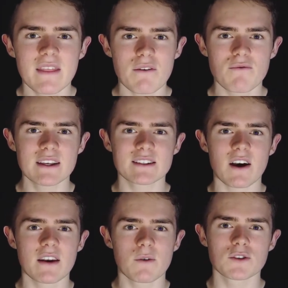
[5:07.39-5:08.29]
That
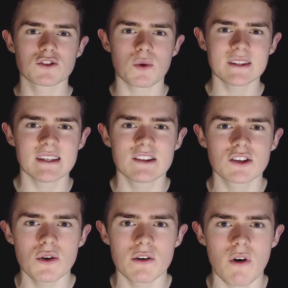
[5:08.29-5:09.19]
re-signing was
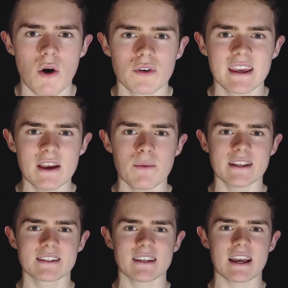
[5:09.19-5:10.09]
22-year-old Kiwi
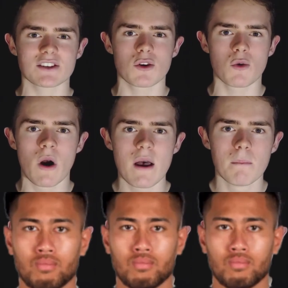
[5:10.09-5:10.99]
international
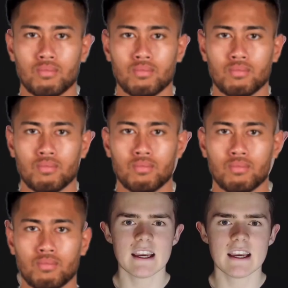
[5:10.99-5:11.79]
Bill Tuiloma.